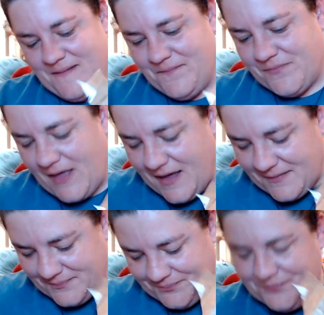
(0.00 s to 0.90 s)

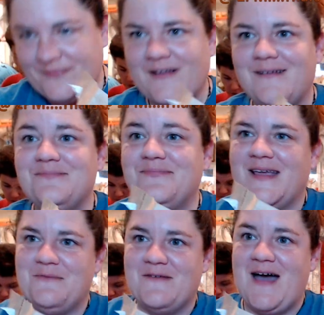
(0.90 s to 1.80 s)

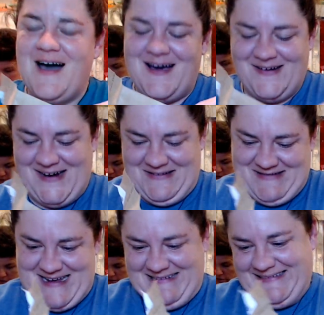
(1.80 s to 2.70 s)
and we've got otter down
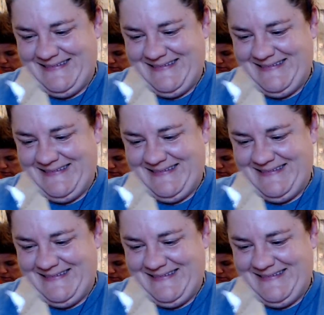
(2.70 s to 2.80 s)
here.